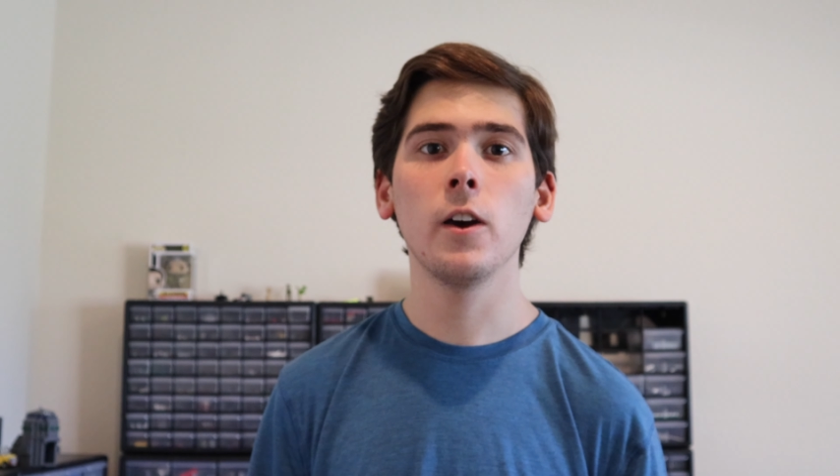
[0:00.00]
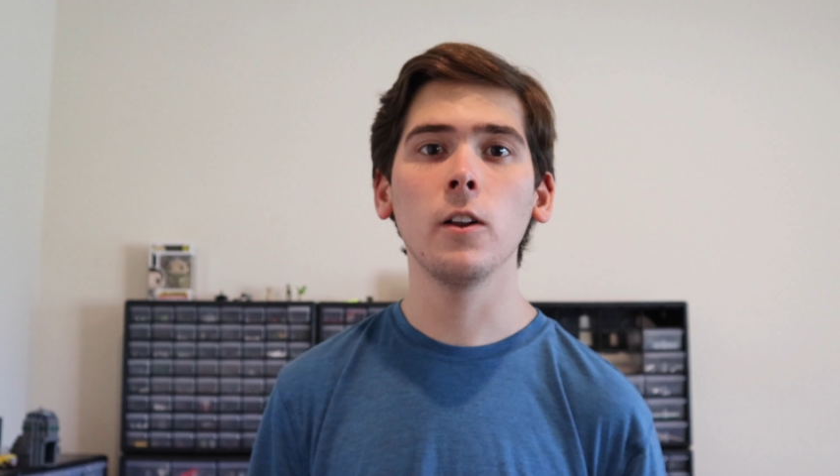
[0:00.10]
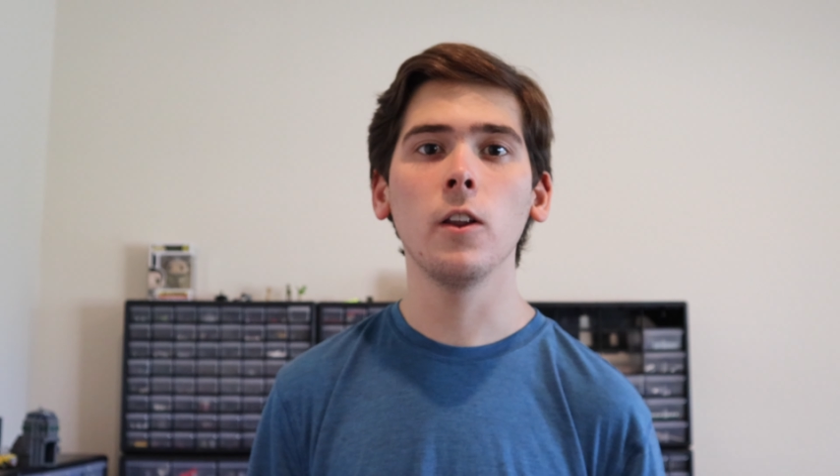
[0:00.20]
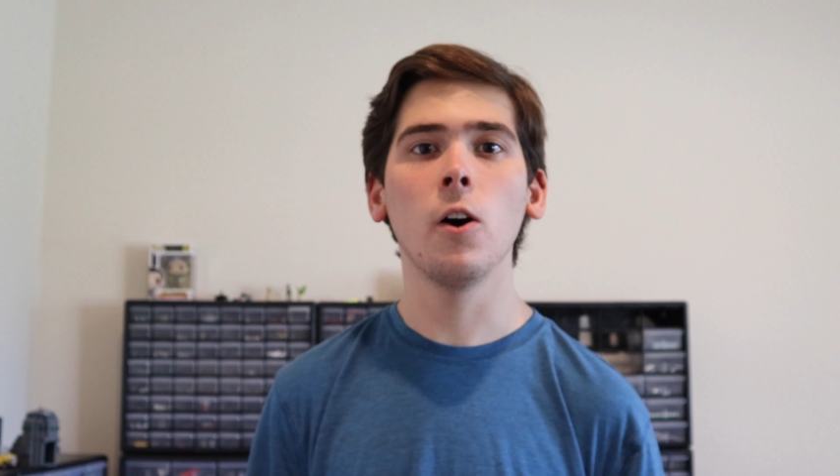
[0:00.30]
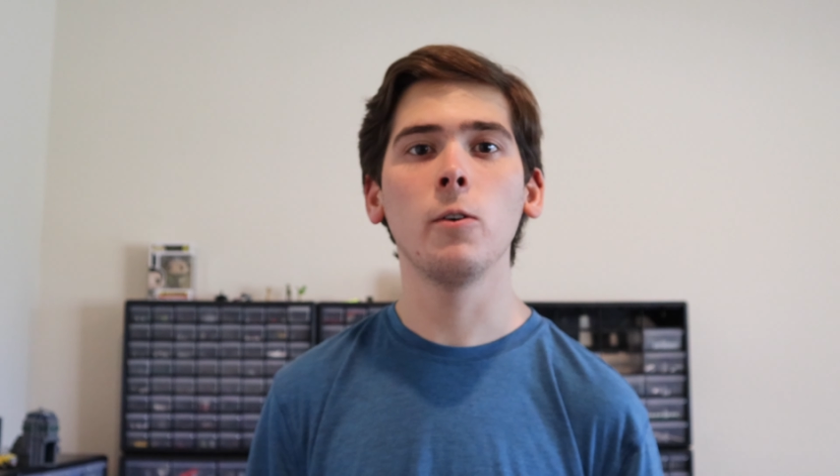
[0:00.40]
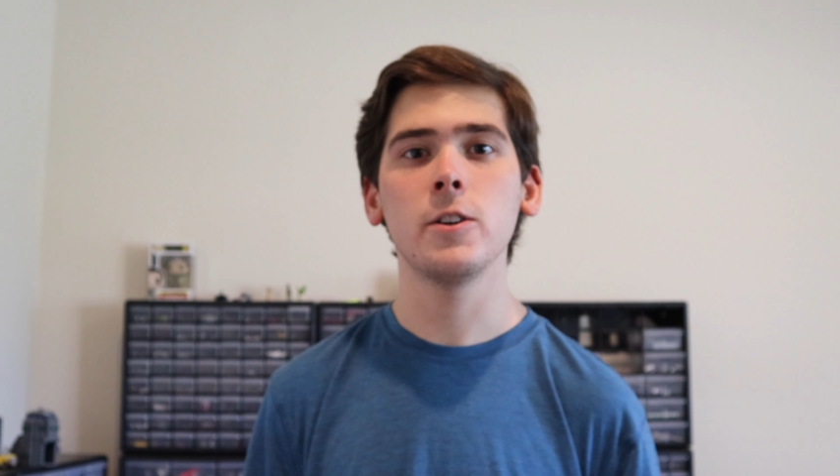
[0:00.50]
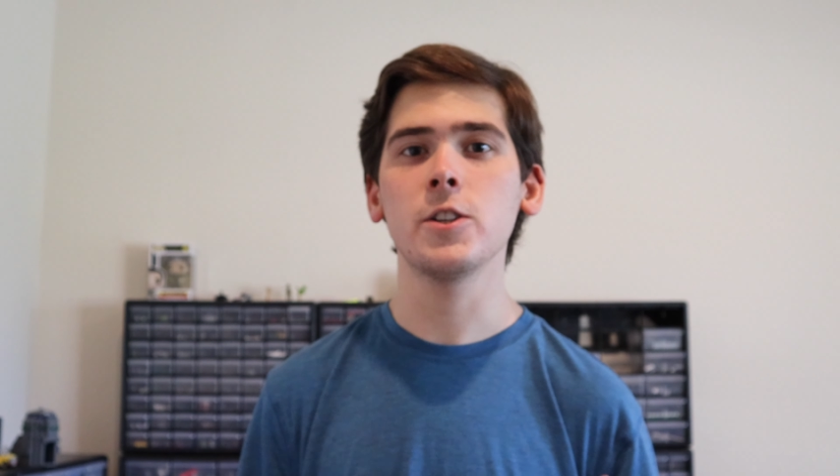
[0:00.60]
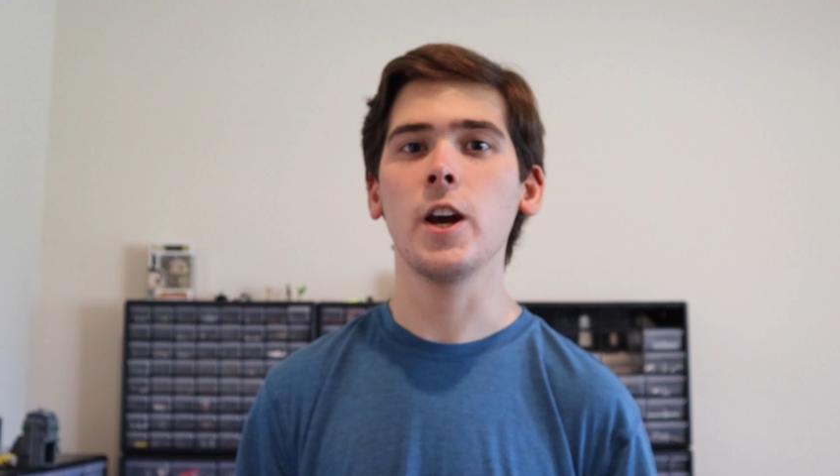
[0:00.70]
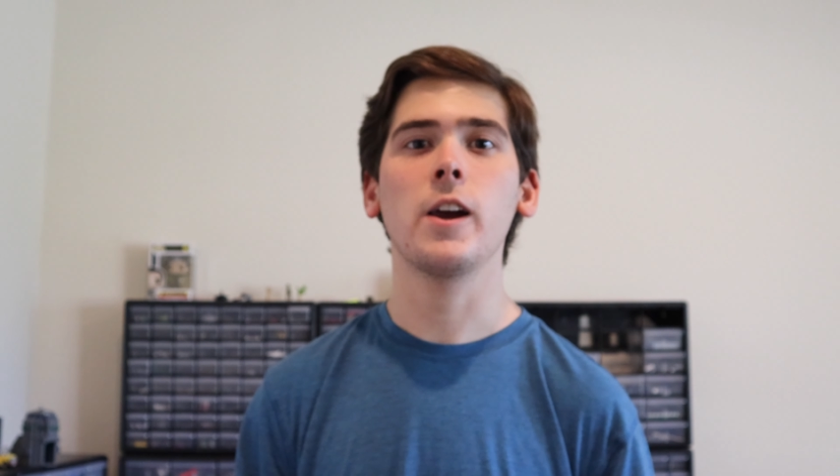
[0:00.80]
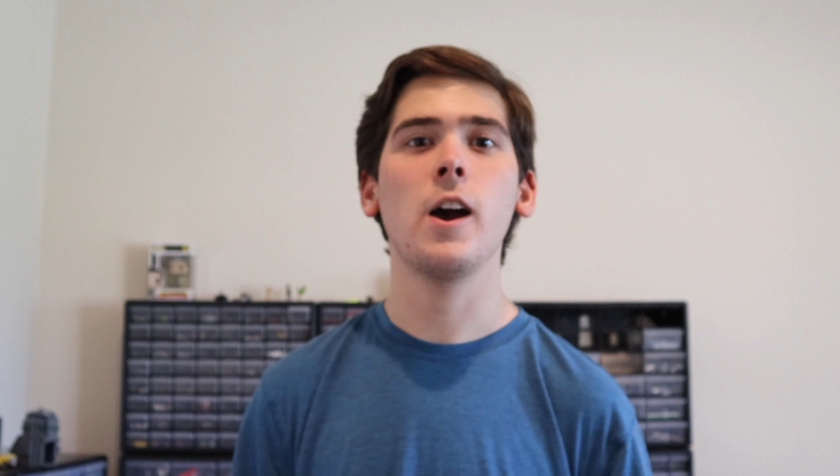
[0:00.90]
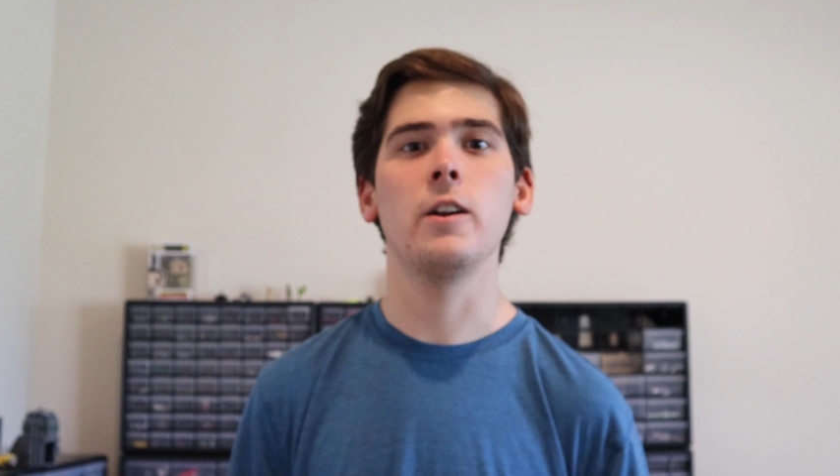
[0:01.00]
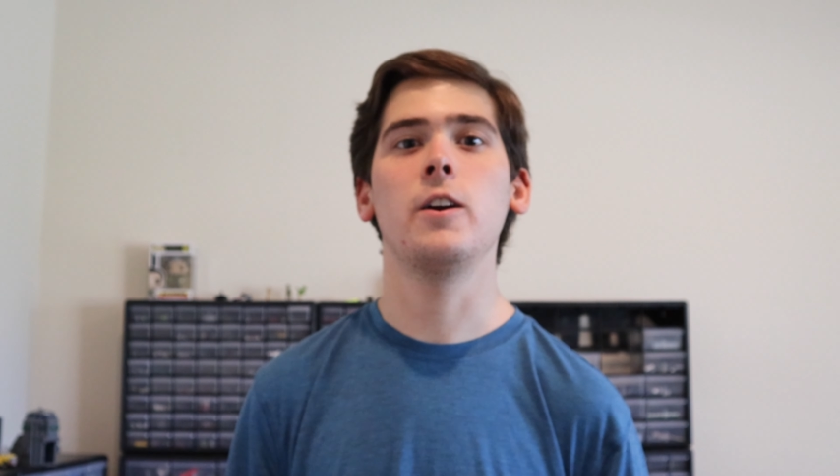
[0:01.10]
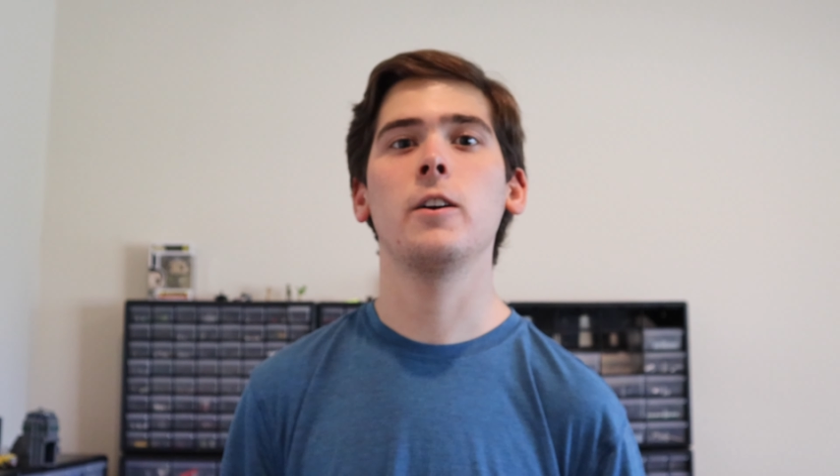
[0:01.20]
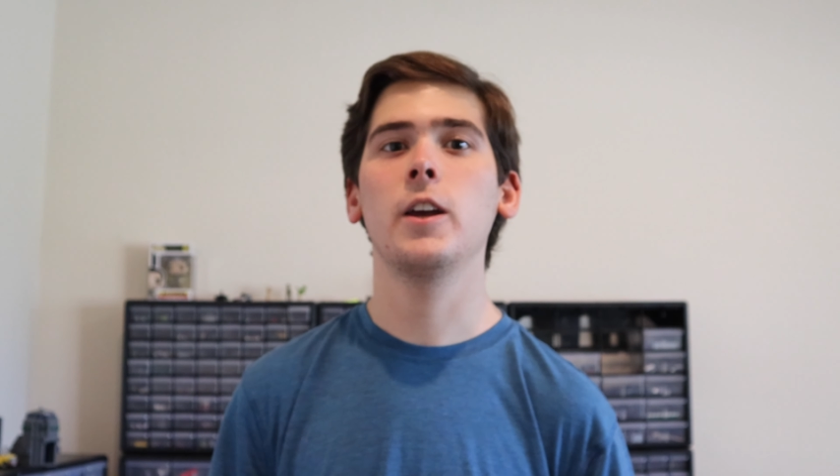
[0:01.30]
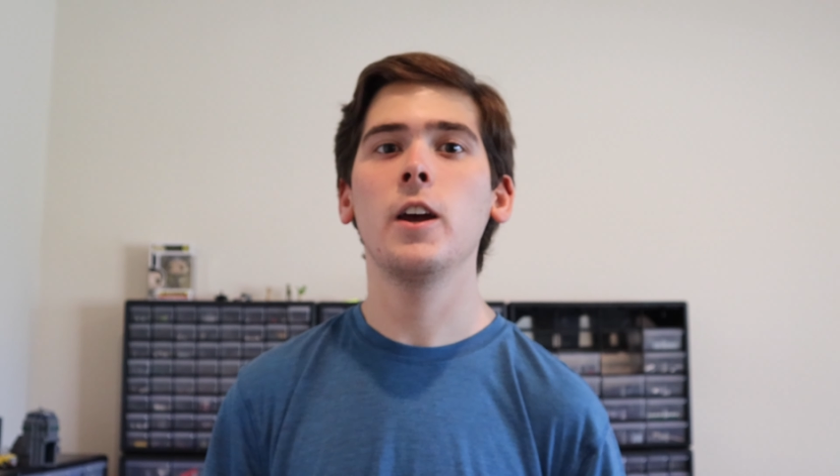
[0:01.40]
hello and check out
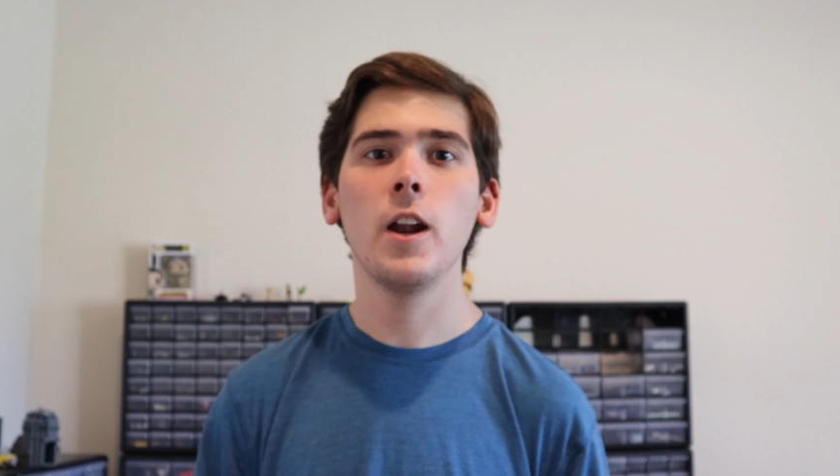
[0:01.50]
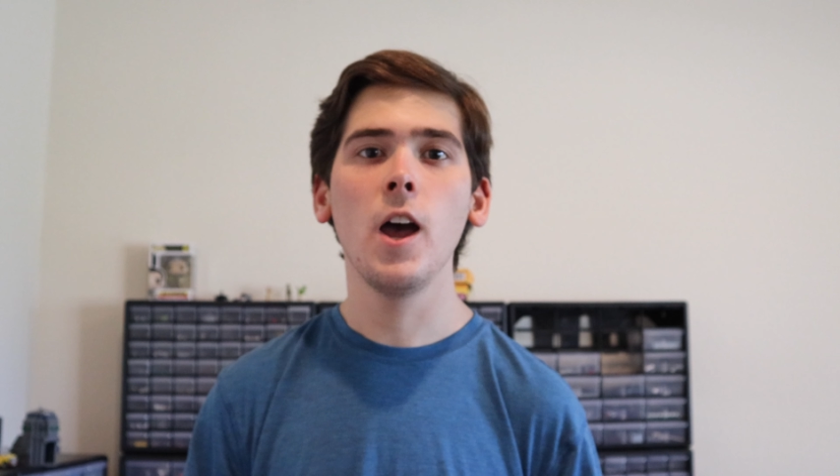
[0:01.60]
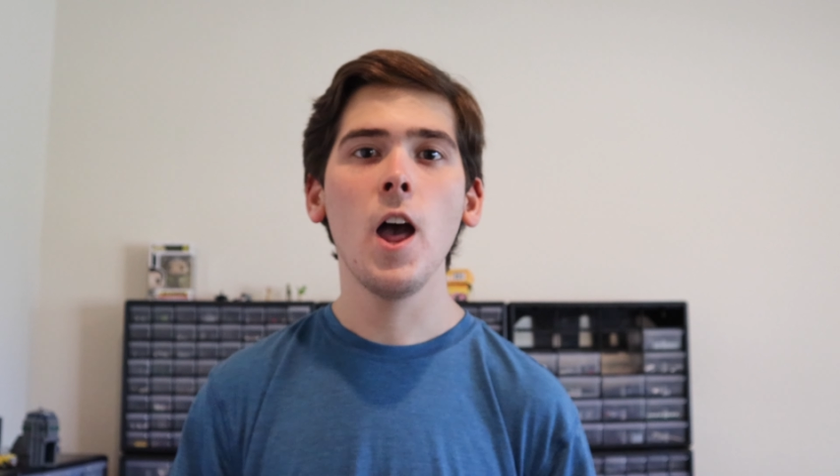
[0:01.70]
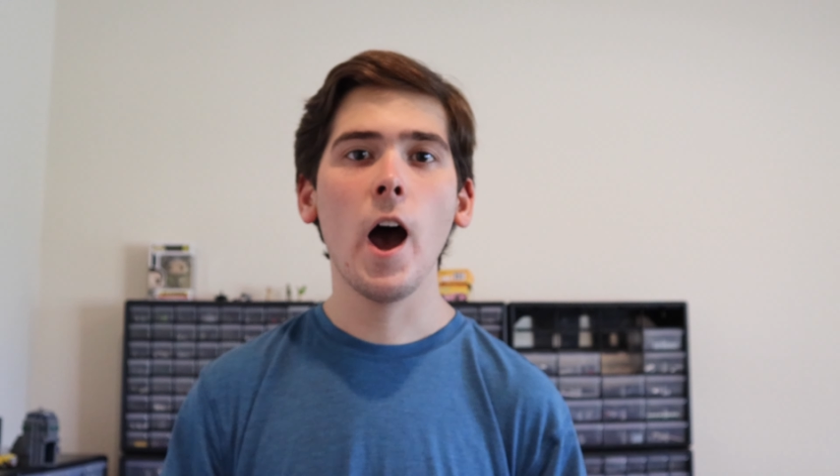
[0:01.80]
Er'Kit.